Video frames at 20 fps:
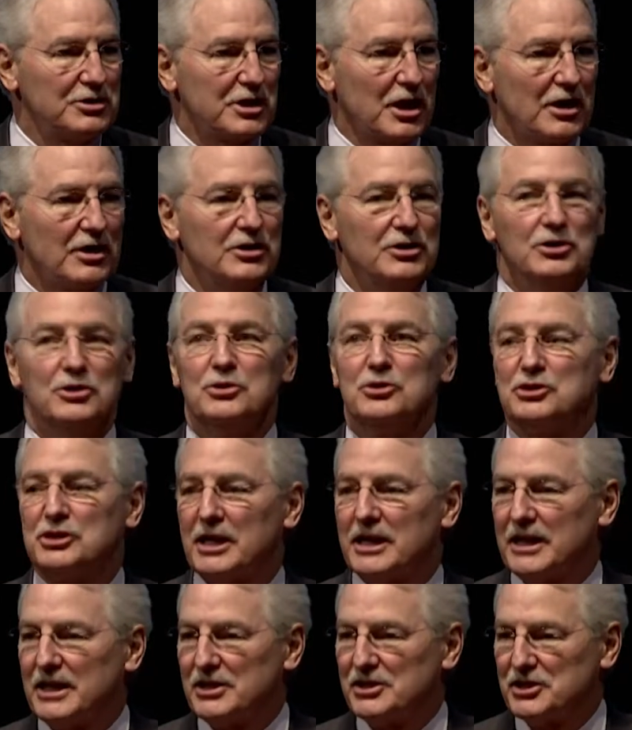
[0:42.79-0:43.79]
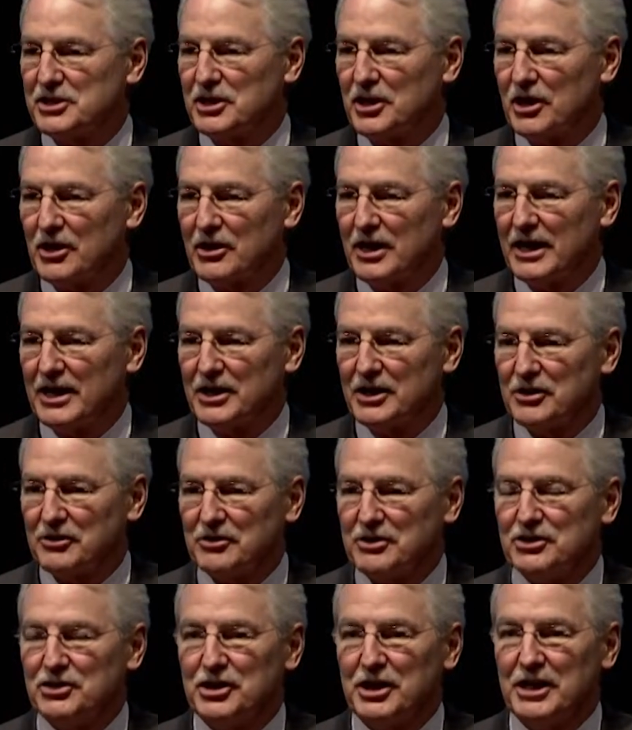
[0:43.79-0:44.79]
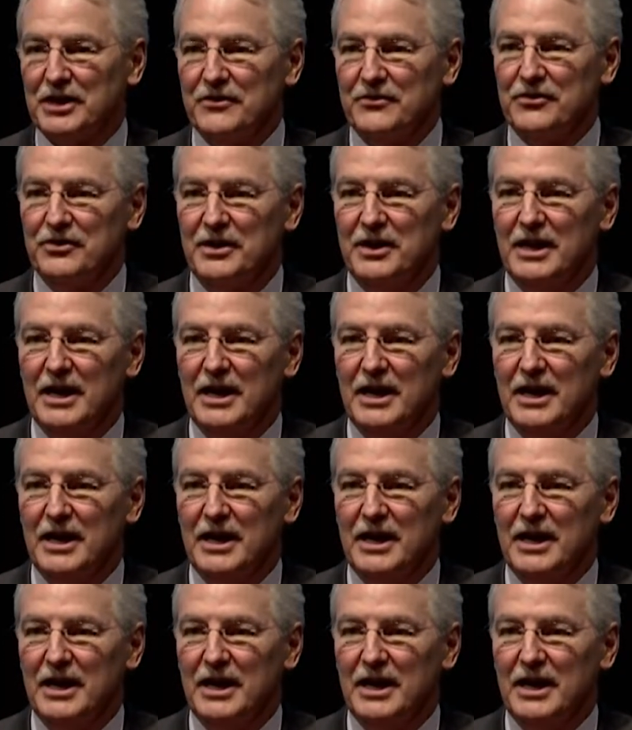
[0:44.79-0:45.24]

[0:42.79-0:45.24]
our new JACR Editor-in-Chief.